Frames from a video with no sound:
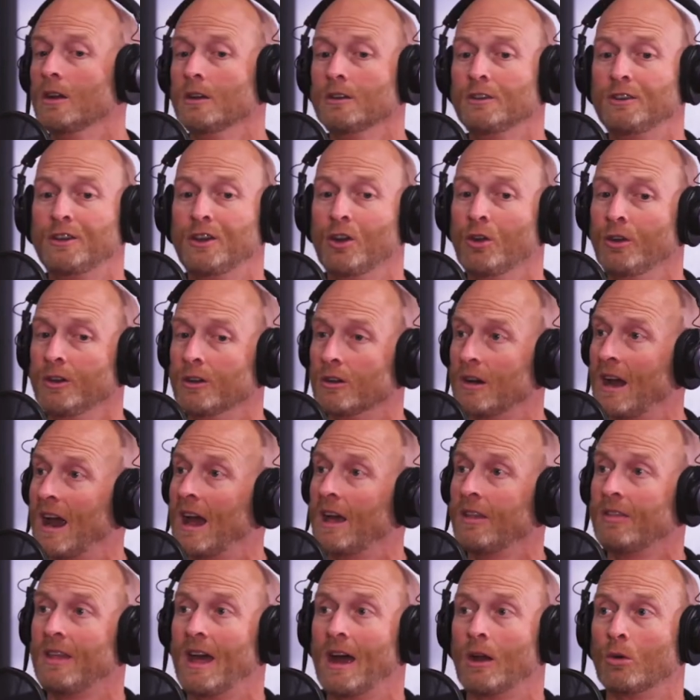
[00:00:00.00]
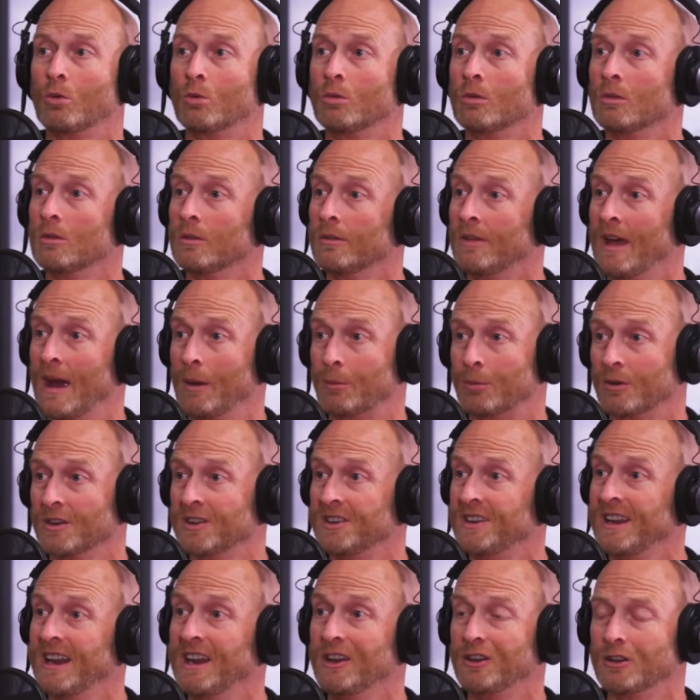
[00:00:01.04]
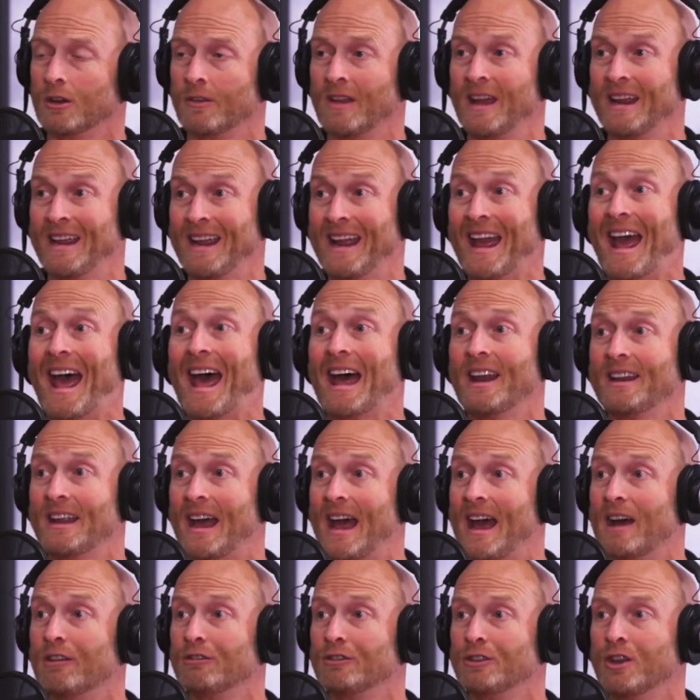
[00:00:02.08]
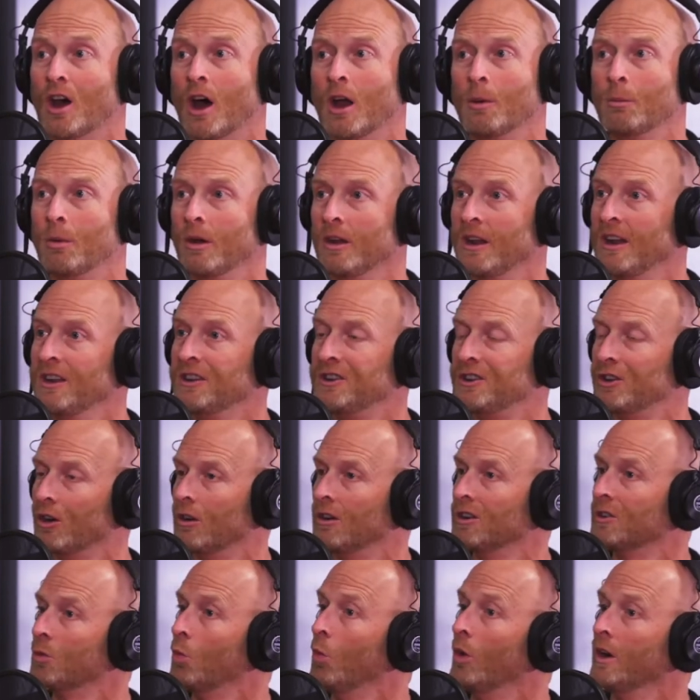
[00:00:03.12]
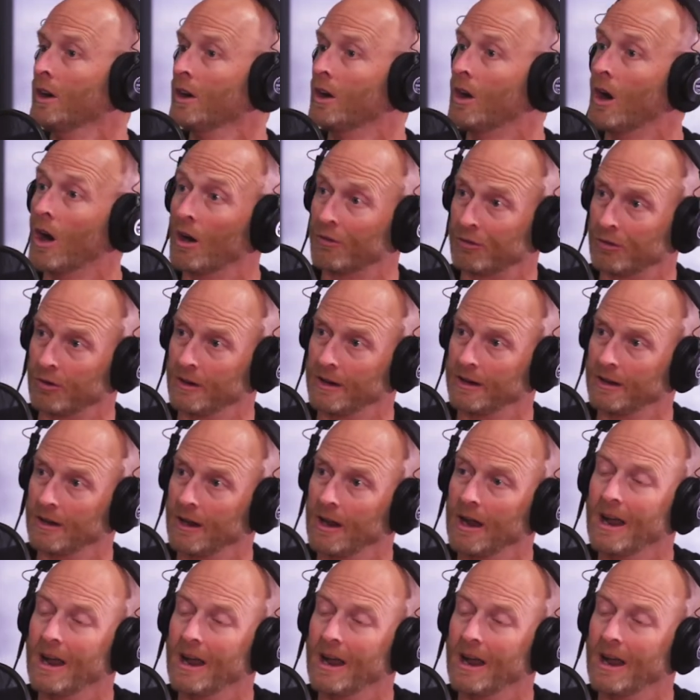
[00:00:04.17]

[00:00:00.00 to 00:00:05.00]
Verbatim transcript: Junior had that procedure that he had to have done, but insurance wouldn't cover it.